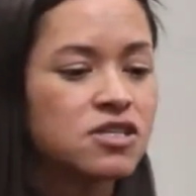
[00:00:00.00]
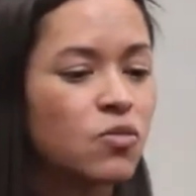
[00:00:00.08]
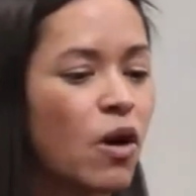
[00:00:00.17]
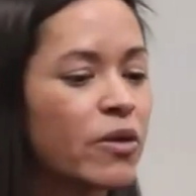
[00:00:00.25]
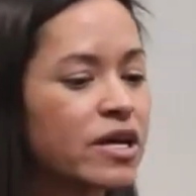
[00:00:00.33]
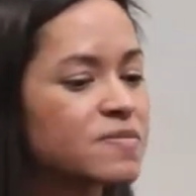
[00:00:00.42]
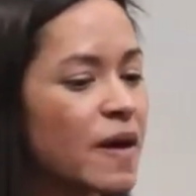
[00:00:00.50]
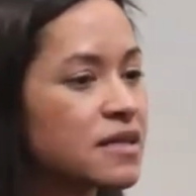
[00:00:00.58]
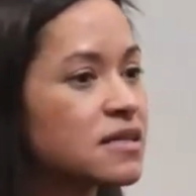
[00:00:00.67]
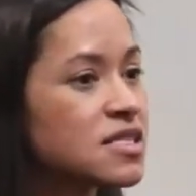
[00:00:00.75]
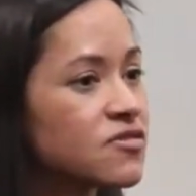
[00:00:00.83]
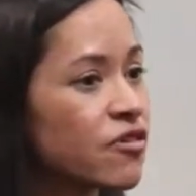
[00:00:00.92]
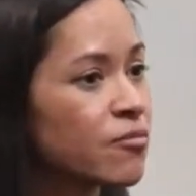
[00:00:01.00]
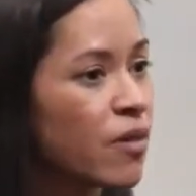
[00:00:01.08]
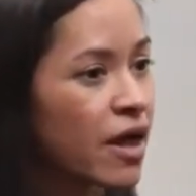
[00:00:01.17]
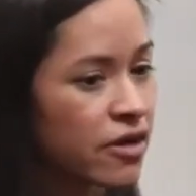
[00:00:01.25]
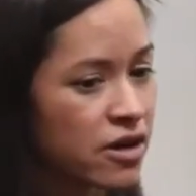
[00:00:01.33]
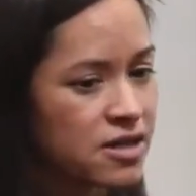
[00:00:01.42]
So while we expected this from
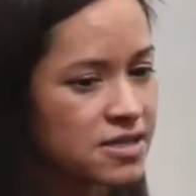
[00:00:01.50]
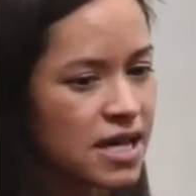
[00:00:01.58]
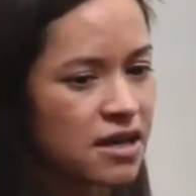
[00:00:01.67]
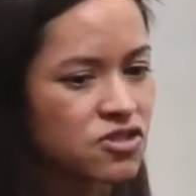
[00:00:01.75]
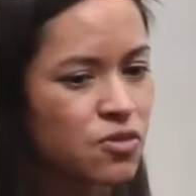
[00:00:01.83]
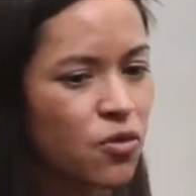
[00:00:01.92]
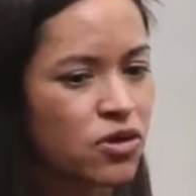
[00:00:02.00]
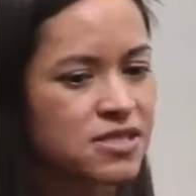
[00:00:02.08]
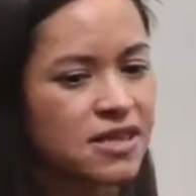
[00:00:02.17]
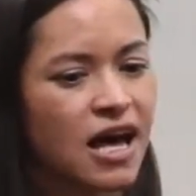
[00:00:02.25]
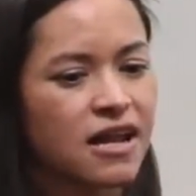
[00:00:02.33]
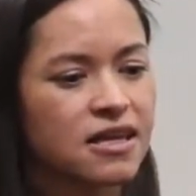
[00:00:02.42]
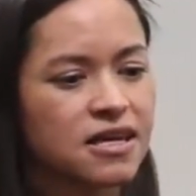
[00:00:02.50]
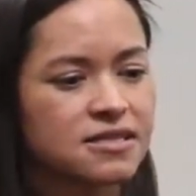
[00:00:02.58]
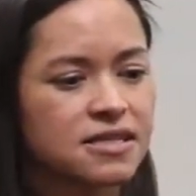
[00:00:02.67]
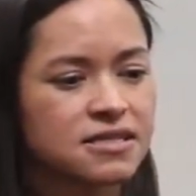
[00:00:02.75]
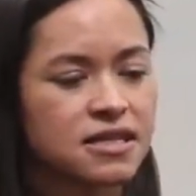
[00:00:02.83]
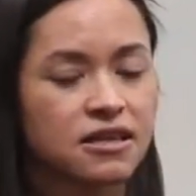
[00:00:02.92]
mothers, and it supports a lot of the
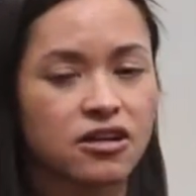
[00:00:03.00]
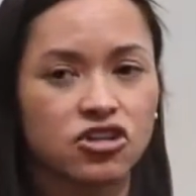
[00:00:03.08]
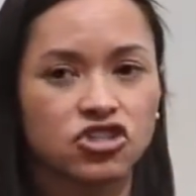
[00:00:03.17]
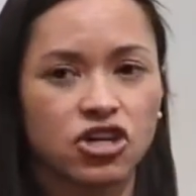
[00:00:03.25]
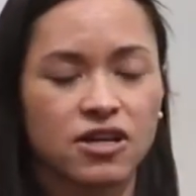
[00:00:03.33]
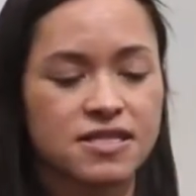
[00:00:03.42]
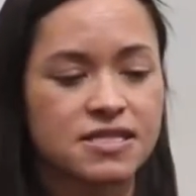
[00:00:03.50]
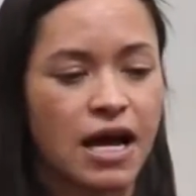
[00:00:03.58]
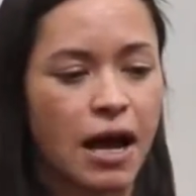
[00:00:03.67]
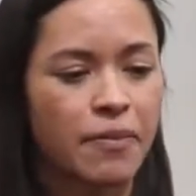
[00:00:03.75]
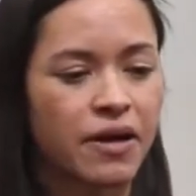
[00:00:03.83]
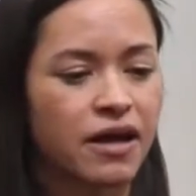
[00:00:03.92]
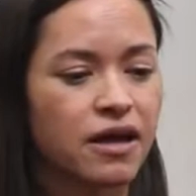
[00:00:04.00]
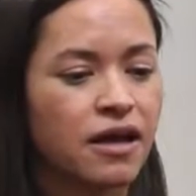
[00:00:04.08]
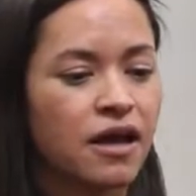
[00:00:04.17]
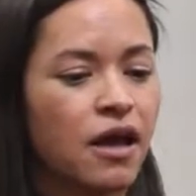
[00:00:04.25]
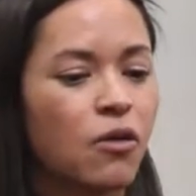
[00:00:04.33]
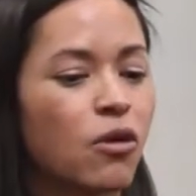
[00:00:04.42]
existing literature on this topic,
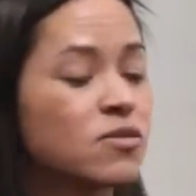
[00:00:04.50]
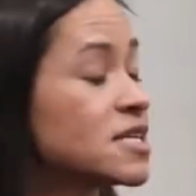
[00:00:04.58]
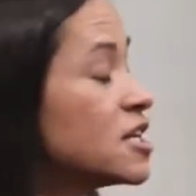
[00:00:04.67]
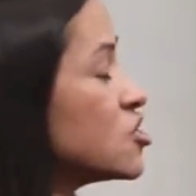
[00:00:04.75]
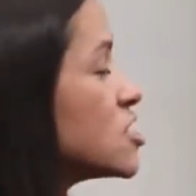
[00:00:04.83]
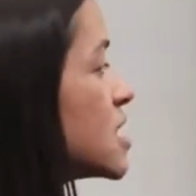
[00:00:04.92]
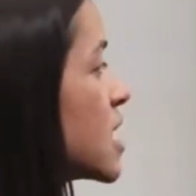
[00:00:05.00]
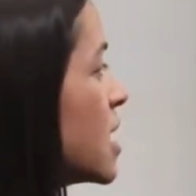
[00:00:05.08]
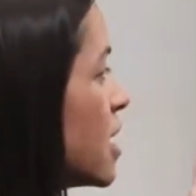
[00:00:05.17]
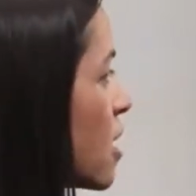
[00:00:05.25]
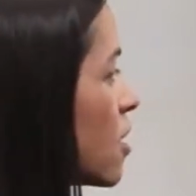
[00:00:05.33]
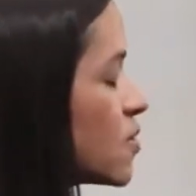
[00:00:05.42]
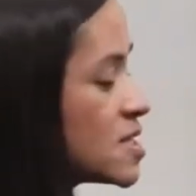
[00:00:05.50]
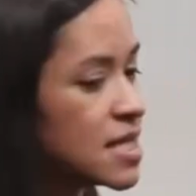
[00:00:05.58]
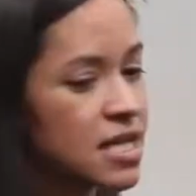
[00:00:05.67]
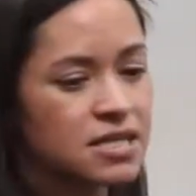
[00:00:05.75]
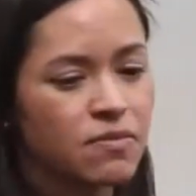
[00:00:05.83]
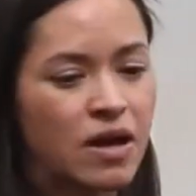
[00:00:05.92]
what was interesting here was
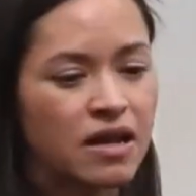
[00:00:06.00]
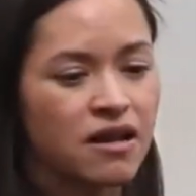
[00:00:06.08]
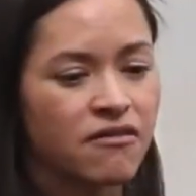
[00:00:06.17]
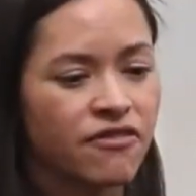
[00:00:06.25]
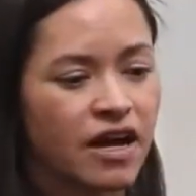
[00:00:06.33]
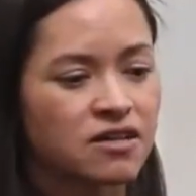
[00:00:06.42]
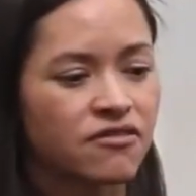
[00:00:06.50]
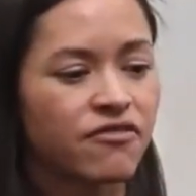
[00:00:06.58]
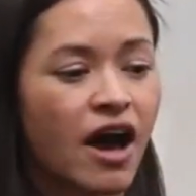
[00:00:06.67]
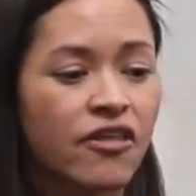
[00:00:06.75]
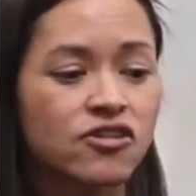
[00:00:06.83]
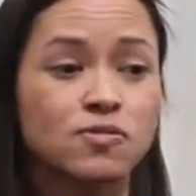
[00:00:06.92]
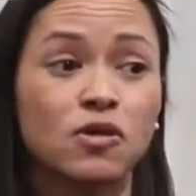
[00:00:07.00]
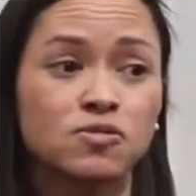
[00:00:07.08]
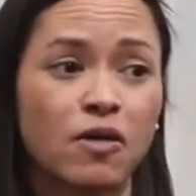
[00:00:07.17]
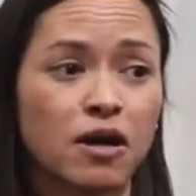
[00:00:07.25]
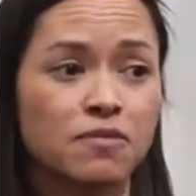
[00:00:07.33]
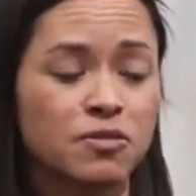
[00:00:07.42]
the independent effect of fathers'
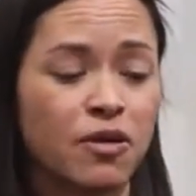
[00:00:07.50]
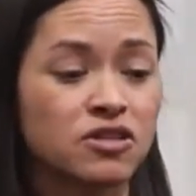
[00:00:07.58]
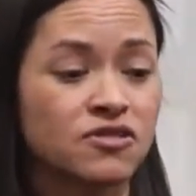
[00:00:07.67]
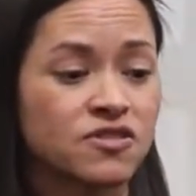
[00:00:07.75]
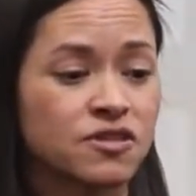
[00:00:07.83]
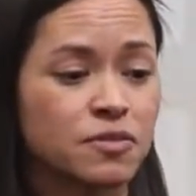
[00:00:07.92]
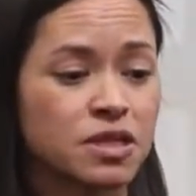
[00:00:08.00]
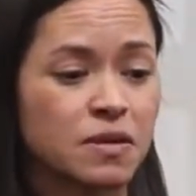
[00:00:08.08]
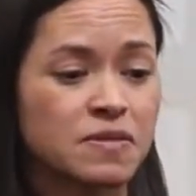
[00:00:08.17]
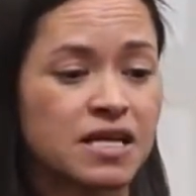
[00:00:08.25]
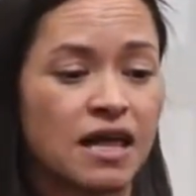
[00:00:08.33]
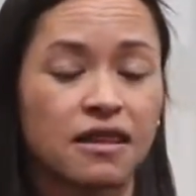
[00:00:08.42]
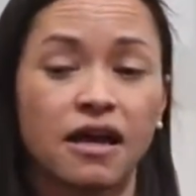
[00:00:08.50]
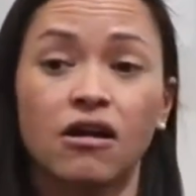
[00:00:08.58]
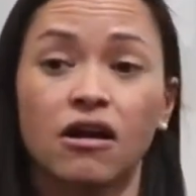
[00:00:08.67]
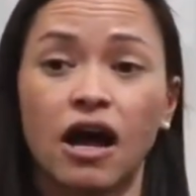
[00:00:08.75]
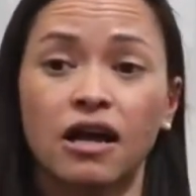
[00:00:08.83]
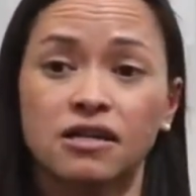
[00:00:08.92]
postpartum depressive symptoms on
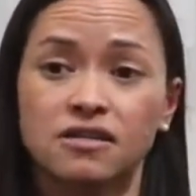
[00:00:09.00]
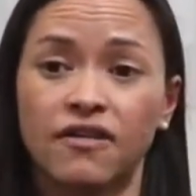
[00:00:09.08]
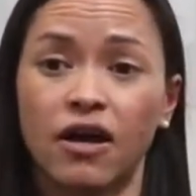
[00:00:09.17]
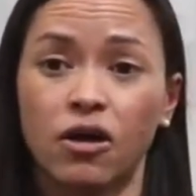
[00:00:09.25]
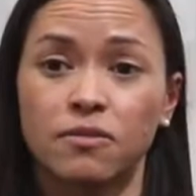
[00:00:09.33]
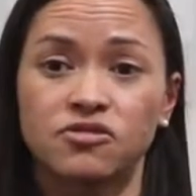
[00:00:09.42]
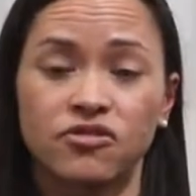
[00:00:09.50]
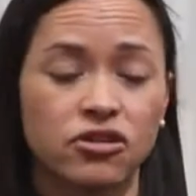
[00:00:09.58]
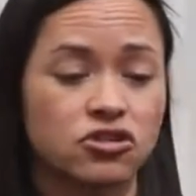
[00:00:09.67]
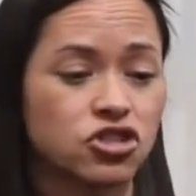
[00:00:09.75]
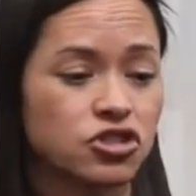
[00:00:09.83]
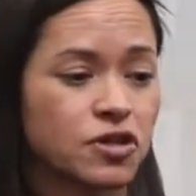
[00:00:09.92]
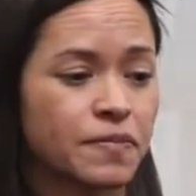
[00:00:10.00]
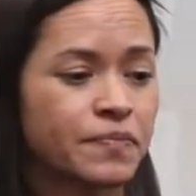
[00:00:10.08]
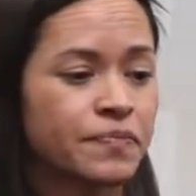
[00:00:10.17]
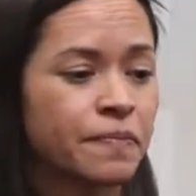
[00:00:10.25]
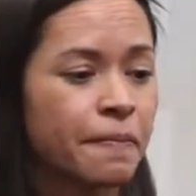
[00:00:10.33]
later cognitive outcomes for their children.